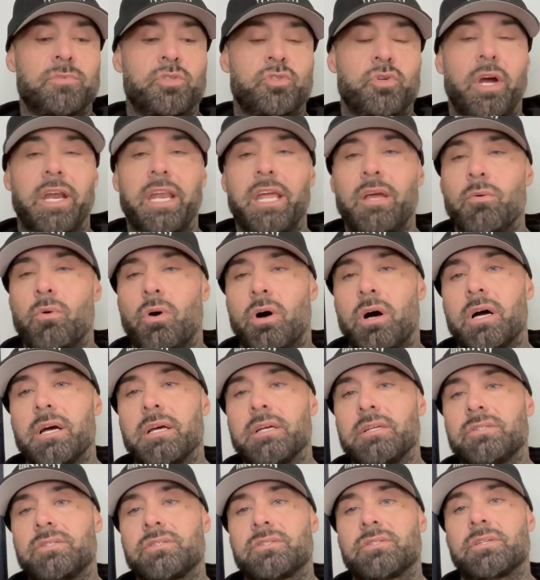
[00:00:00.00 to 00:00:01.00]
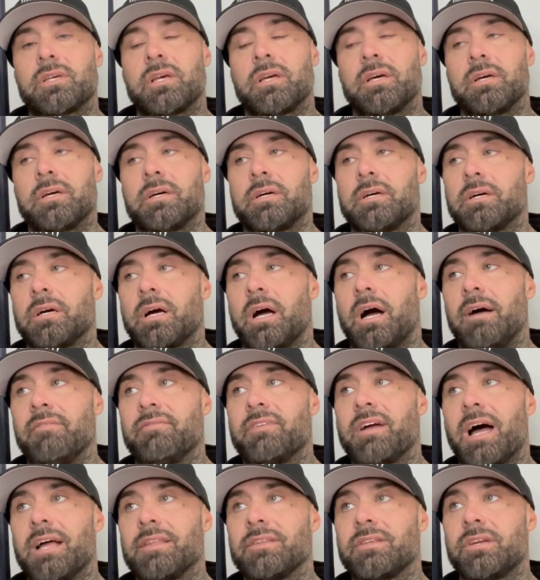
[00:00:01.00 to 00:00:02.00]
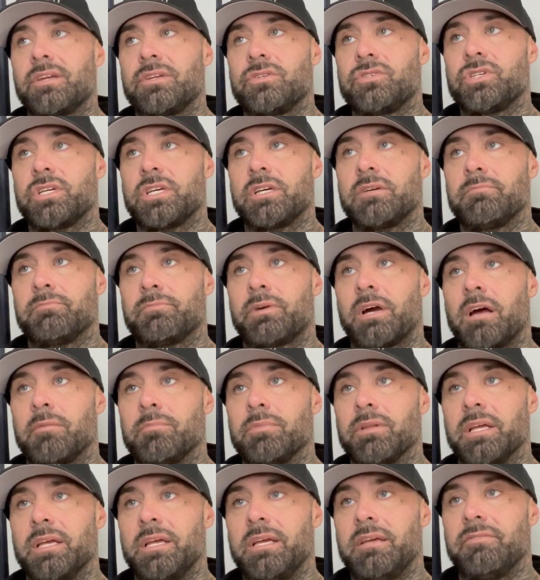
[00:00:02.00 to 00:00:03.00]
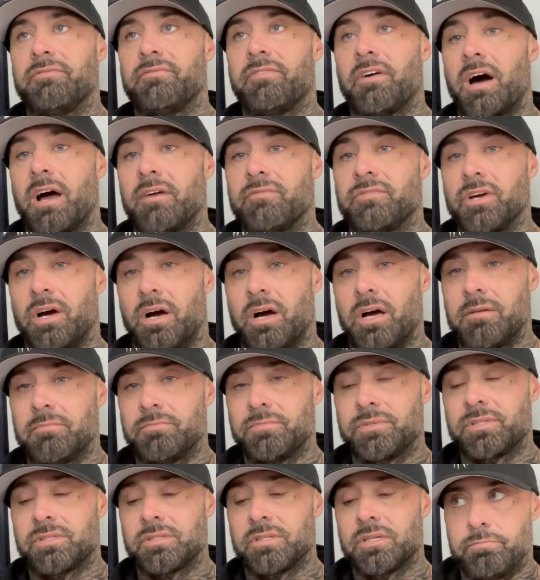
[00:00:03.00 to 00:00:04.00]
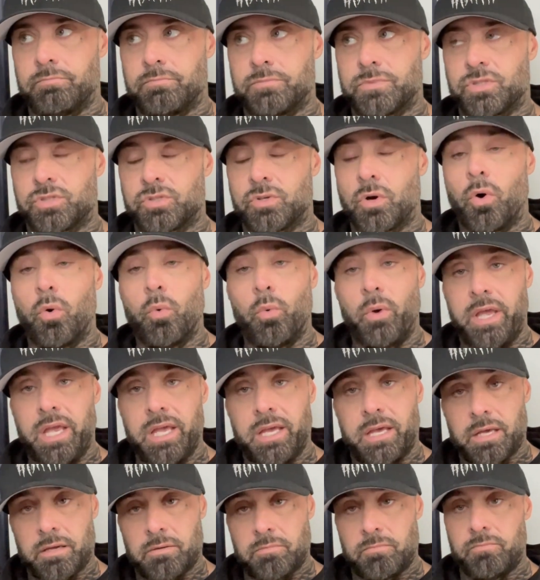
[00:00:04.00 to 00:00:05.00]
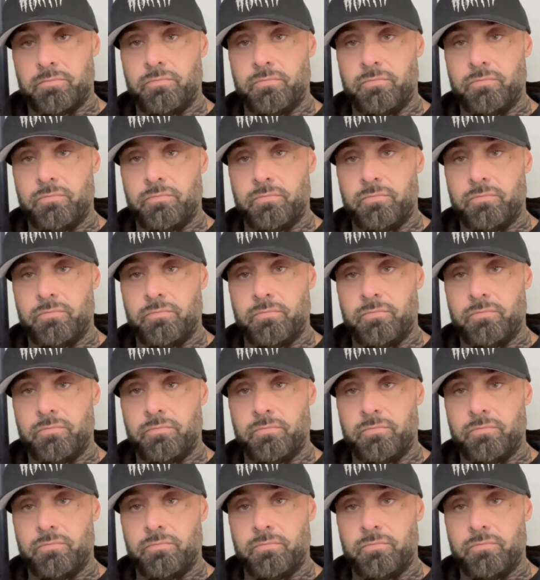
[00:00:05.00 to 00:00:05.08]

Training wise, I've gone to the gym probably 5 times. So weak.